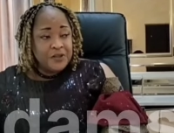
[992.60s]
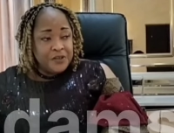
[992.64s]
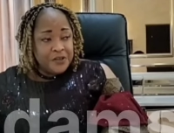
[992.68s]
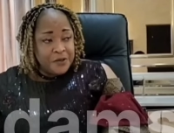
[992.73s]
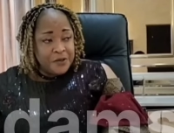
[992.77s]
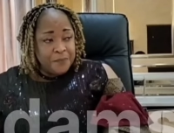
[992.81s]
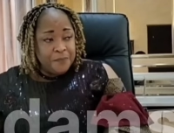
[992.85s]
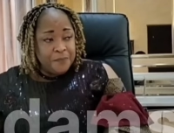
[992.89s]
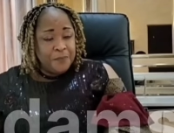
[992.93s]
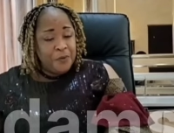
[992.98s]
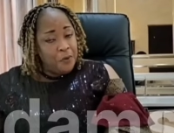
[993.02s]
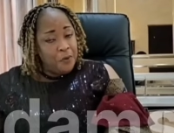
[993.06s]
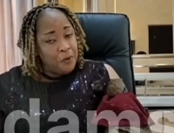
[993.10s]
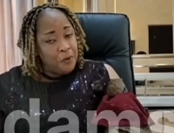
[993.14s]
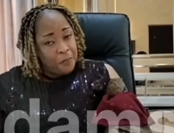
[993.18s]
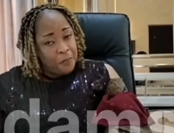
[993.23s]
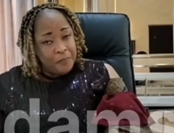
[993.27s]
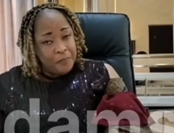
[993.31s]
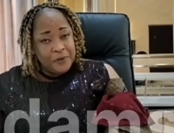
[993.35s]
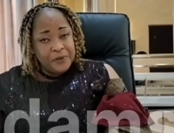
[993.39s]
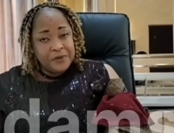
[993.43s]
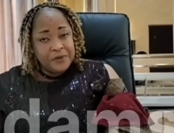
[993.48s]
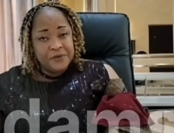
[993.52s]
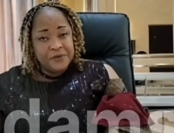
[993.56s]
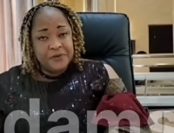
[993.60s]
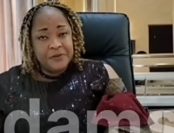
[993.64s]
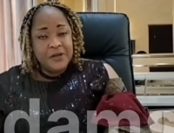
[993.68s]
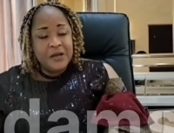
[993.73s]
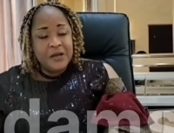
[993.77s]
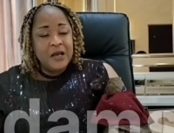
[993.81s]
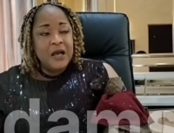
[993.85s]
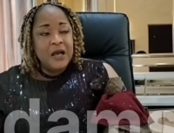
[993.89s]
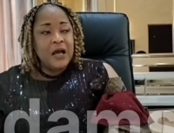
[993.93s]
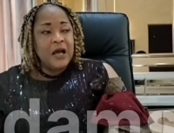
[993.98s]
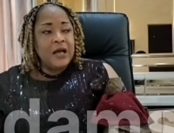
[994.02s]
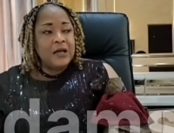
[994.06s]
Keep hoping
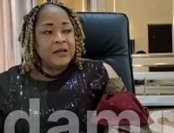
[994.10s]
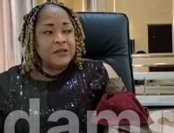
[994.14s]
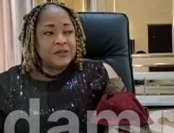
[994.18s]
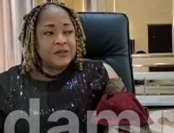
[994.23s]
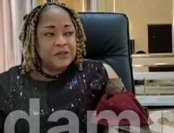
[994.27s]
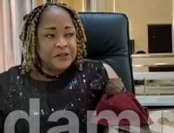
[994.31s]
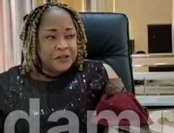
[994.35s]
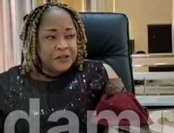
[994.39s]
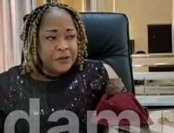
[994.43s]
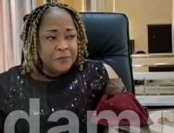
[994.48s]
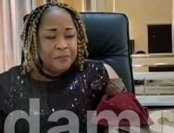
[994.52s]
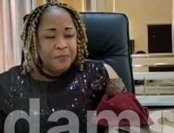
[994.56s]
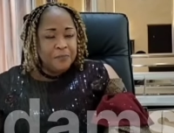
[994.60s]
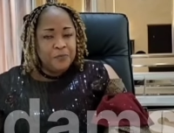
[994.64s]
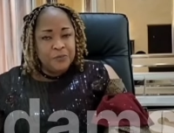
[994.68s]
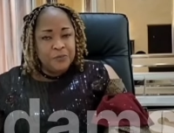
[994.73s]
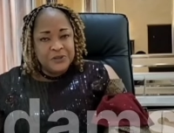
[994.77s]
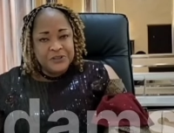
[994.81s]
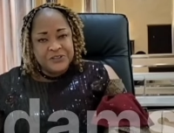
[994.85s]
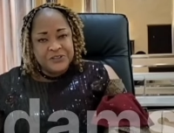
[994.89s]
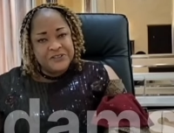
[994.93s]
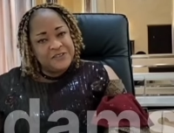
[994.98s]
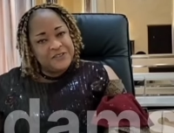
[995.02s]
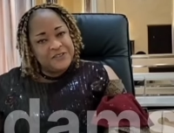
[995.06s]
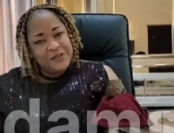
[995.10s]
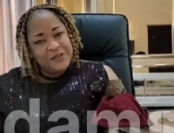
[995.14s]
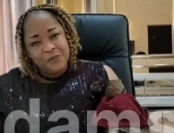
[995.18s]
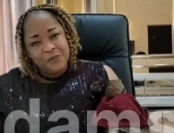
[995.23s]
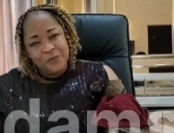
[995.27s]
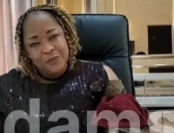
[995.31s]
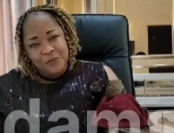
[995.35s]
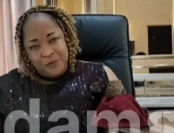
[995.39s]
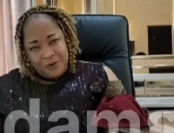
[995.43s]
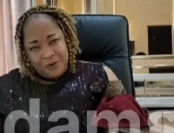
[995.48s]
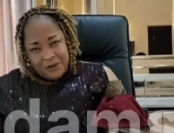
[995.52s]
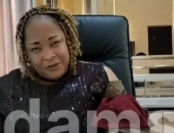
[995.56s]
and keep wishing
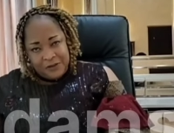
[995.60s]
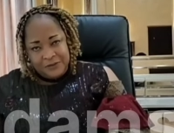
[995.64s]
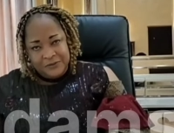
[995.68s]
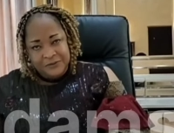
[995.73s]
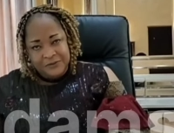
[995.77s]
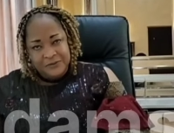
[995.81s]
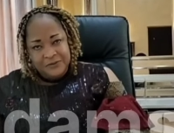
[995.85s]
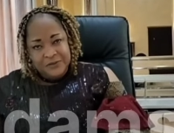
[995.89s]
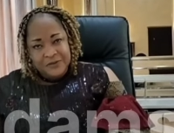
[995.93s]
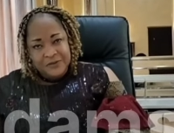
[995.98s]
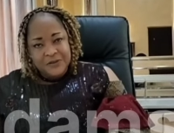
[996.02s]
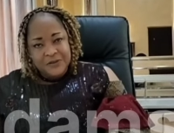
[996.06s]
them well.